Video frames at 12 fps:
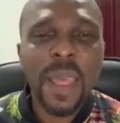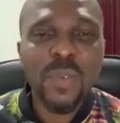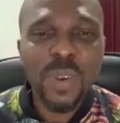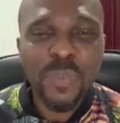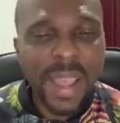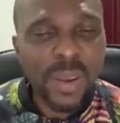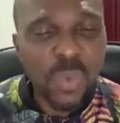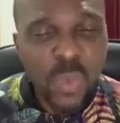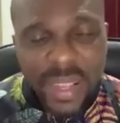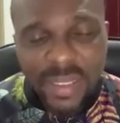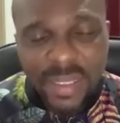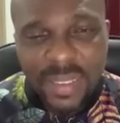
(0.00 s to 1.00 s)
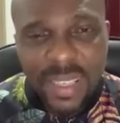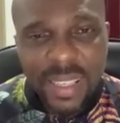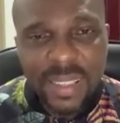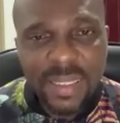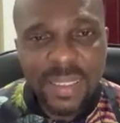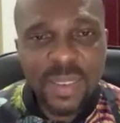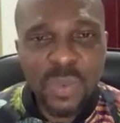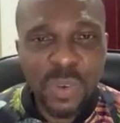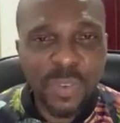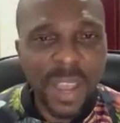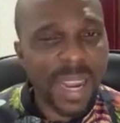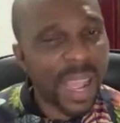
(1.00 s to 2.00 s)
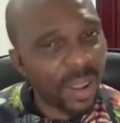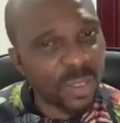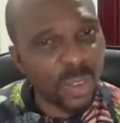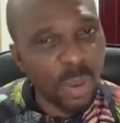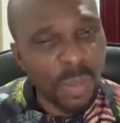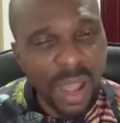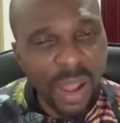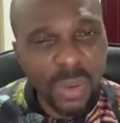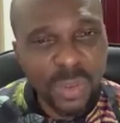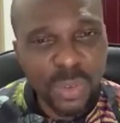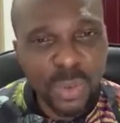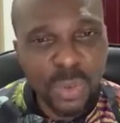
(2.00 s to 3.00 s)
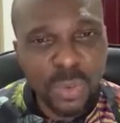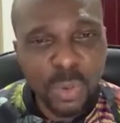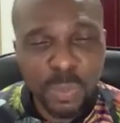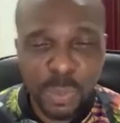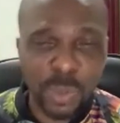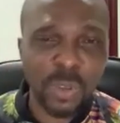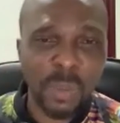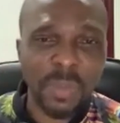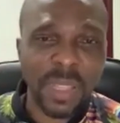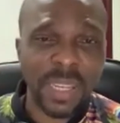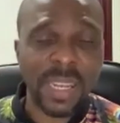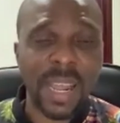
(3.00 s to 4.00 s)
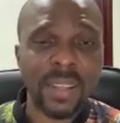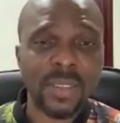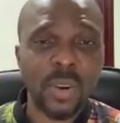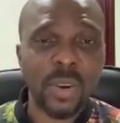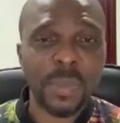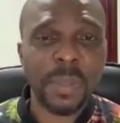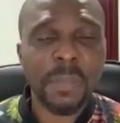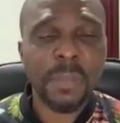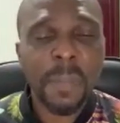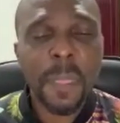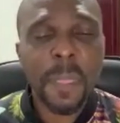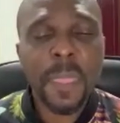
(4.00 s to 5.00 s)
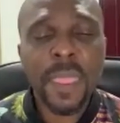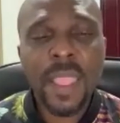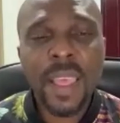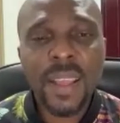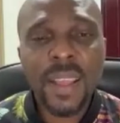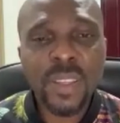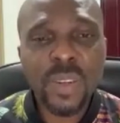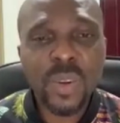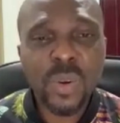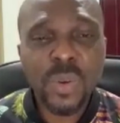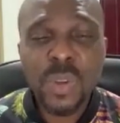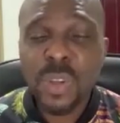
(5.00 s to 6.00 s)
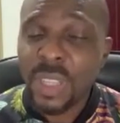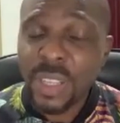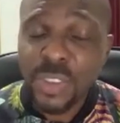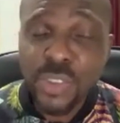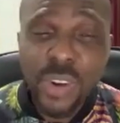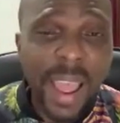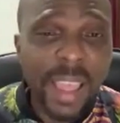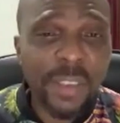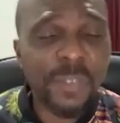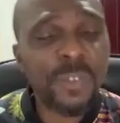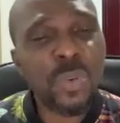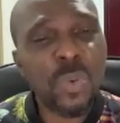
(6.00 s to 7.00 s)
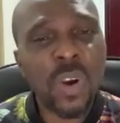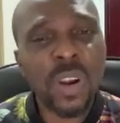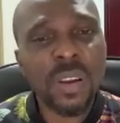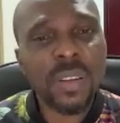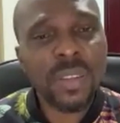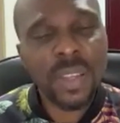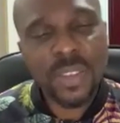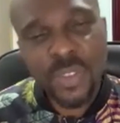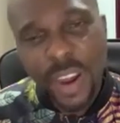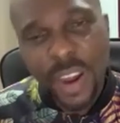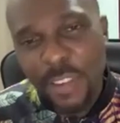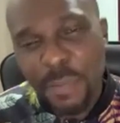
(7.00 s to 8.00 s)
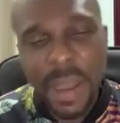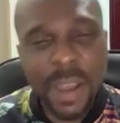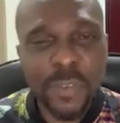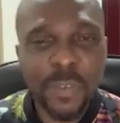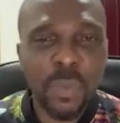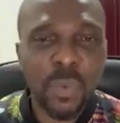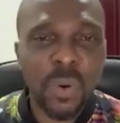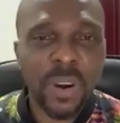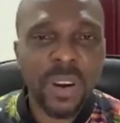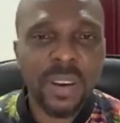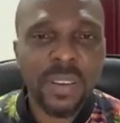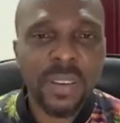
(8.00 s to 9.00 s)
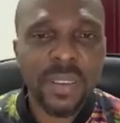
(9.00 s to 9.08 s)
We find ways to eat. We find how somehow to put something in our tummy. You know, the drive to work, the drive back from work.